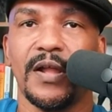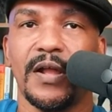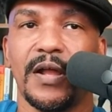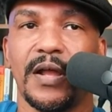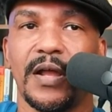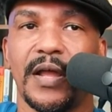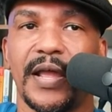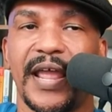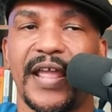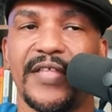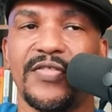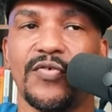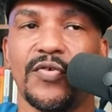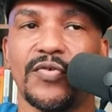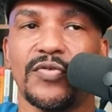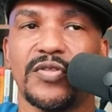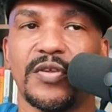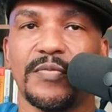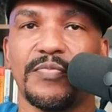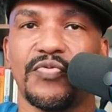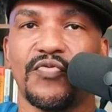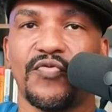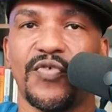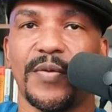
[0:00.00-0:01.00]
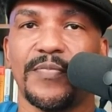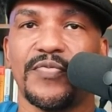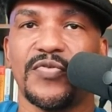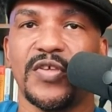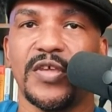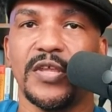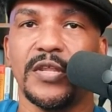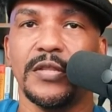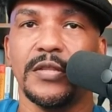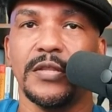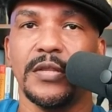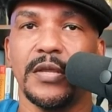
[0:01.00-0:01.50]
uh, end your
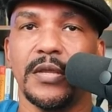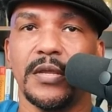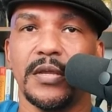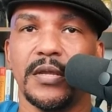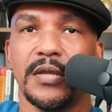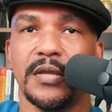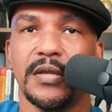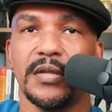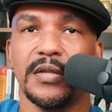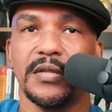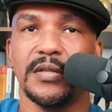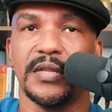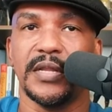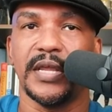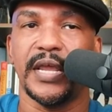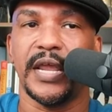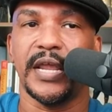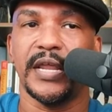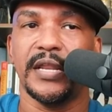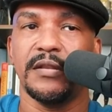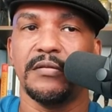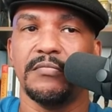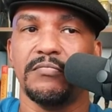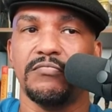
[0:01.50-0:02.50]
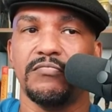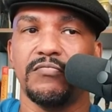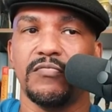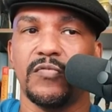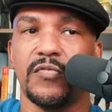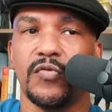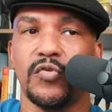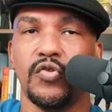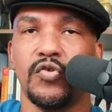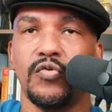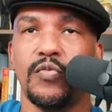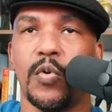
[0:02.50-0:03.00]
subscription, then
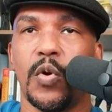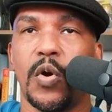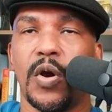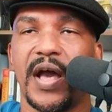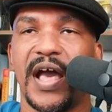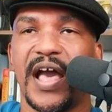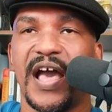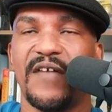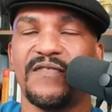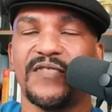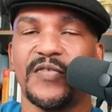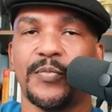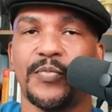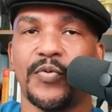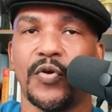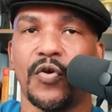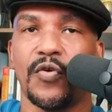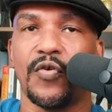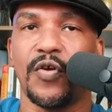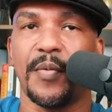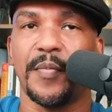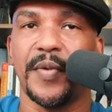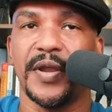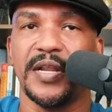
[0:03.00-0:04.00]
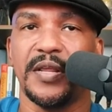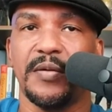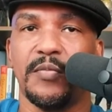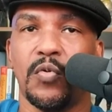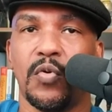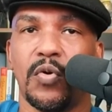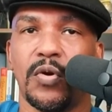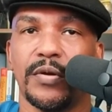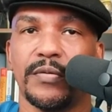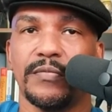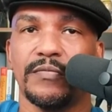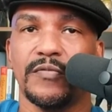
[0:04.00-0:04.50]
you won't have the program
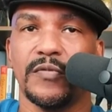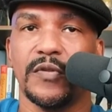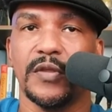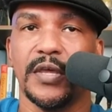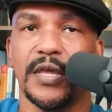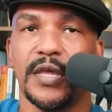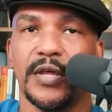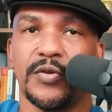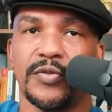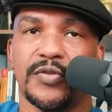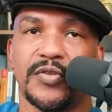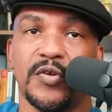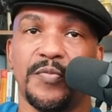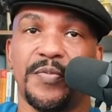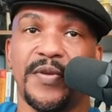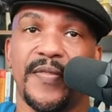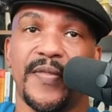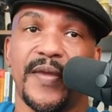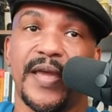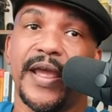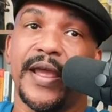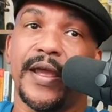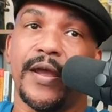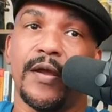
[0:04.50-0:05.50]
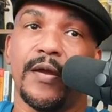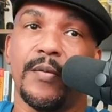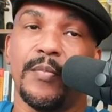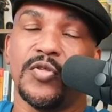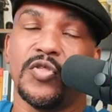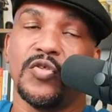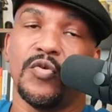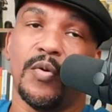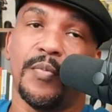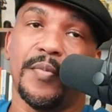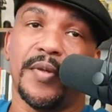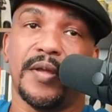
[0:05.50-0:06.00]
anymore. It'll still be there,
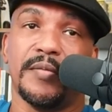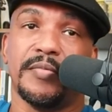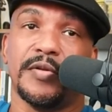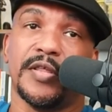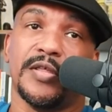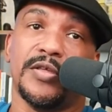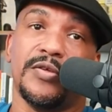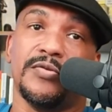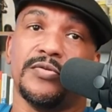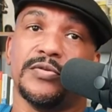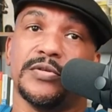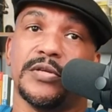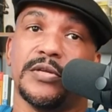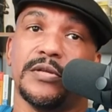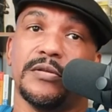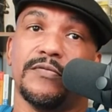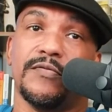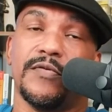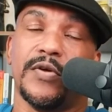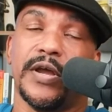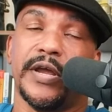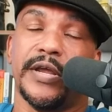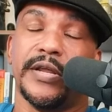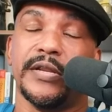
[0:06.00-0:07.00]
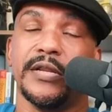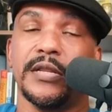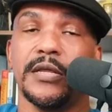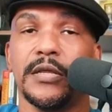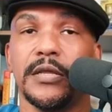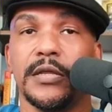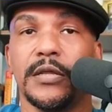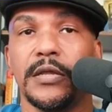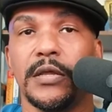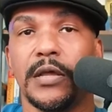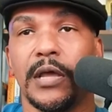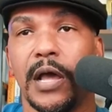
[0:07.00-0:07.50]
but you won't be able to use it, right?
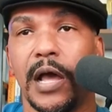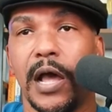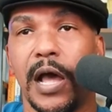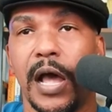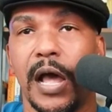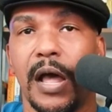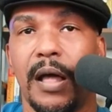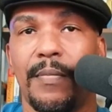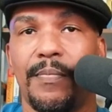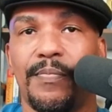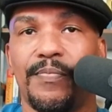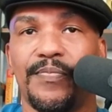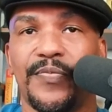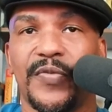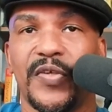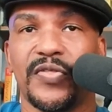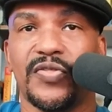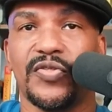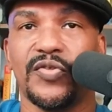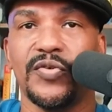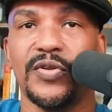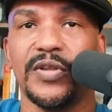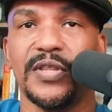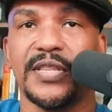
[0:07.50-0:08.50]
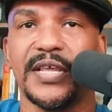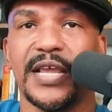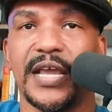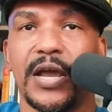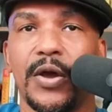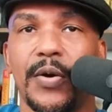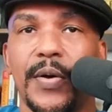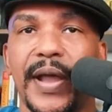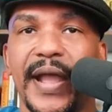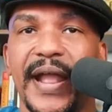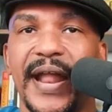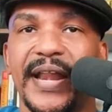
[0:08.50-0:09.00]
Um, as soon as they
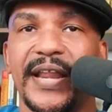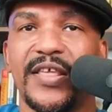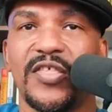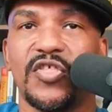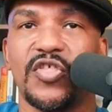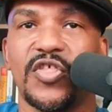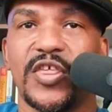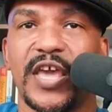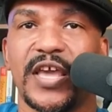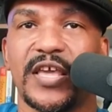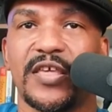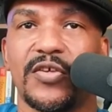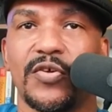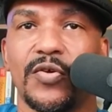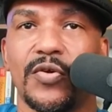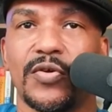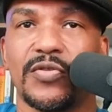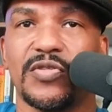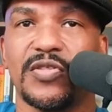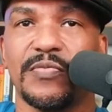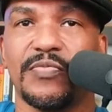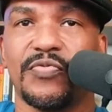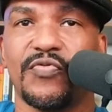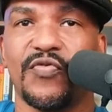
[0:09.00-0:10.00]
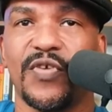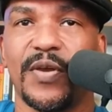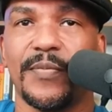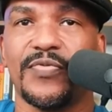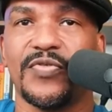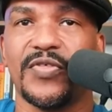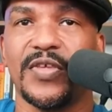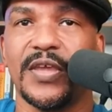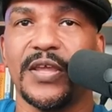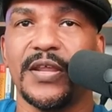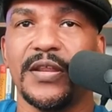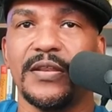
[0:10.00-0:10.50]
go ahead and check your
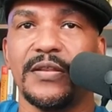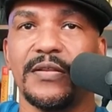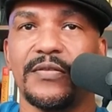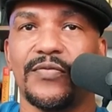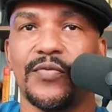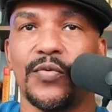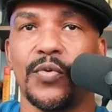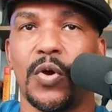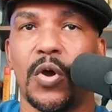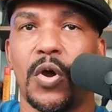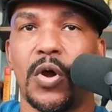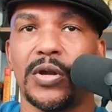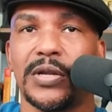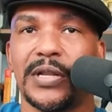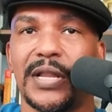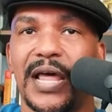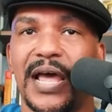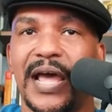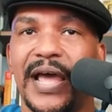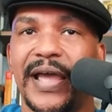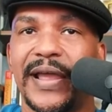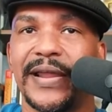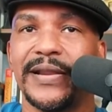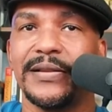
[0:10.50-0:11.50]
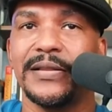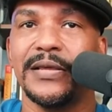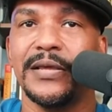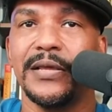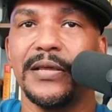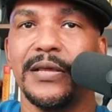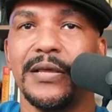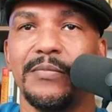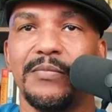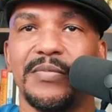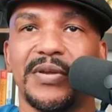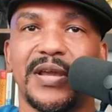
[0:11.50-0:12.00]
subscription through online,
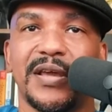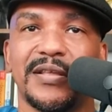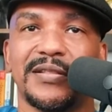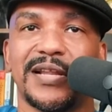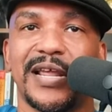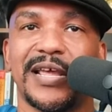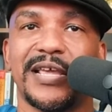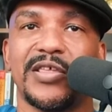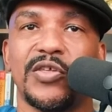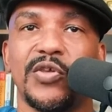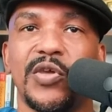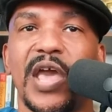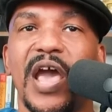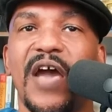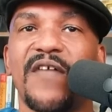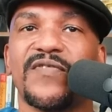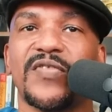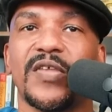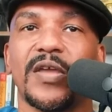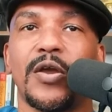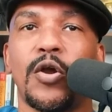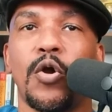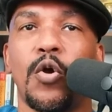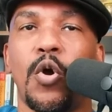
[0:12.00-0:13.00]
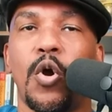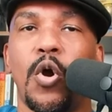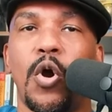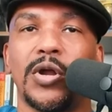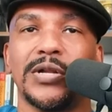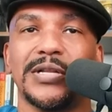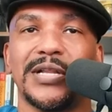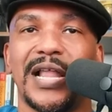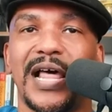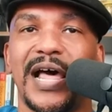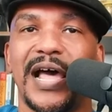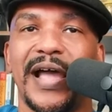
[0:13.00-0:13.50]
because like you have to go
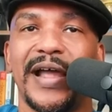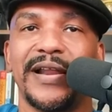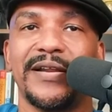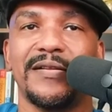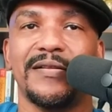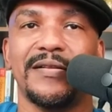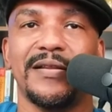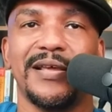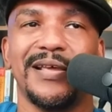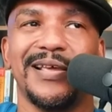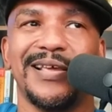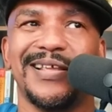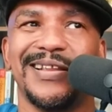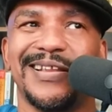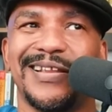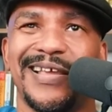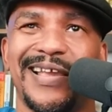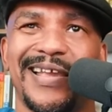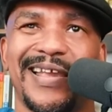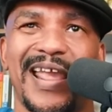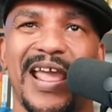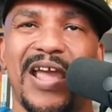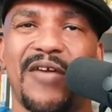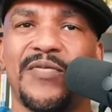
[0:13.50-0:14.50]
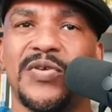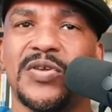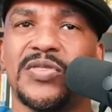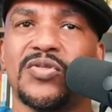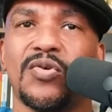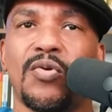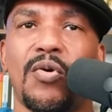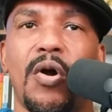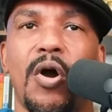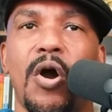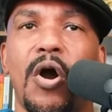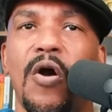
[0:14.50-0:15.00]
online like every
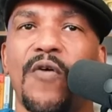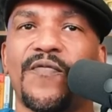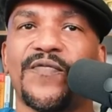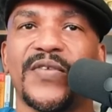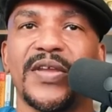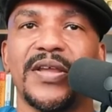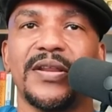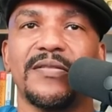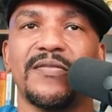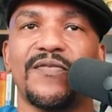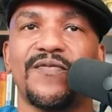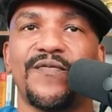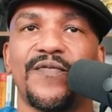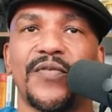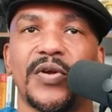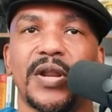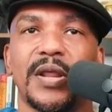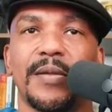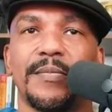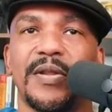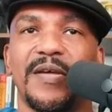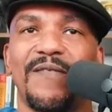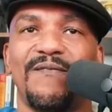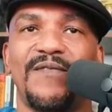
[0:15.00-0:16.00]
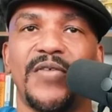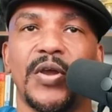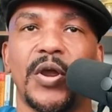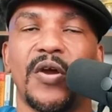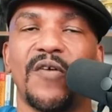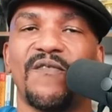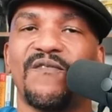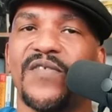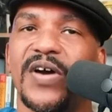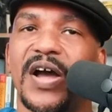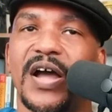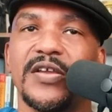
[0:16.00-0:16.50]
so often for them to
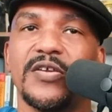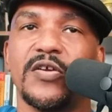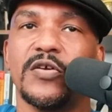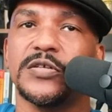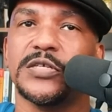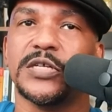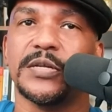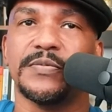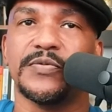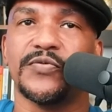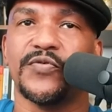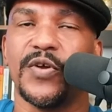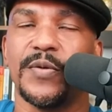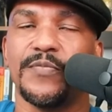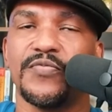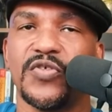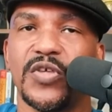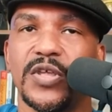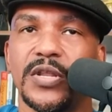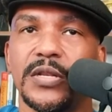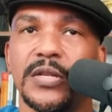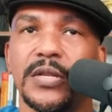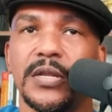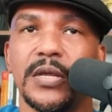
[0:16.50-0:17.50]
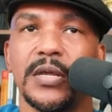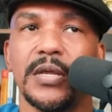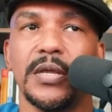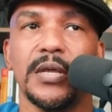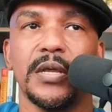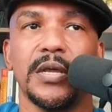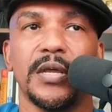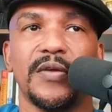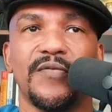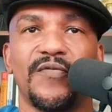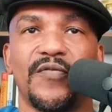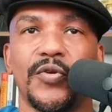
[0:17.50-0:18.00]
verify your subscription
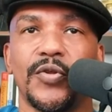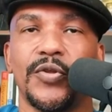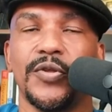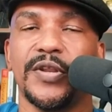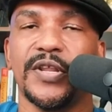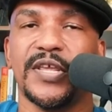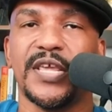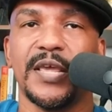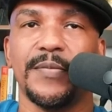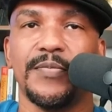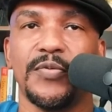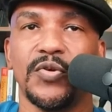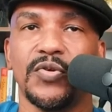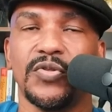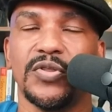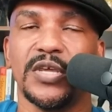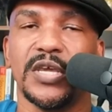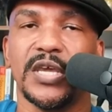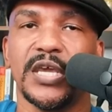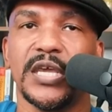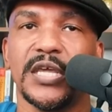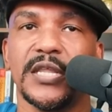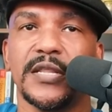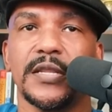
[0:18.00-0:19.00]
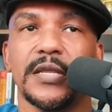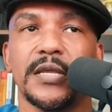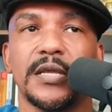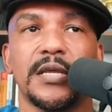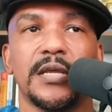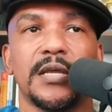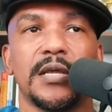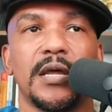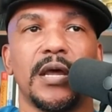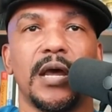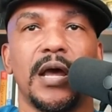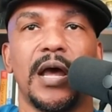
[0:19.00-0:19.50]
for you to keep using it.
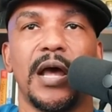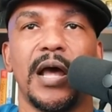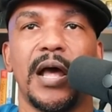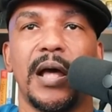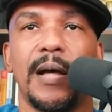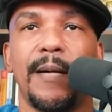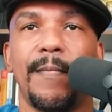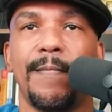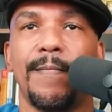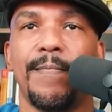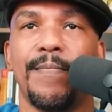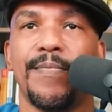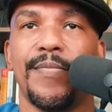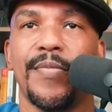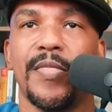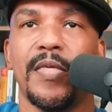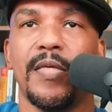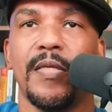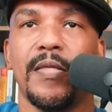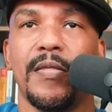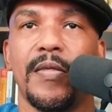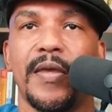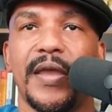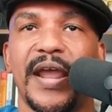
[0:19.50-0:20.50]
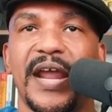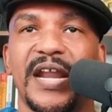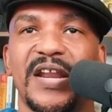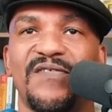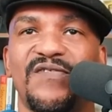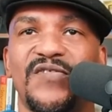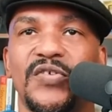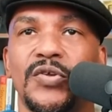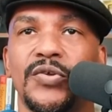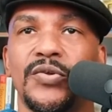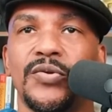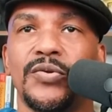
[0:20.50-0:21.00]
Um, and
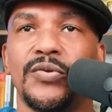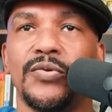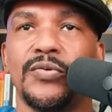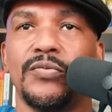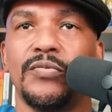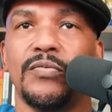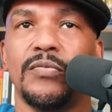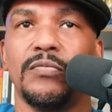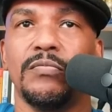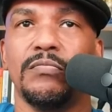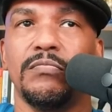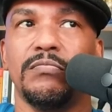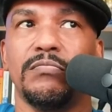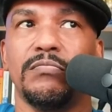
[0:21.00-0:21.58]
if you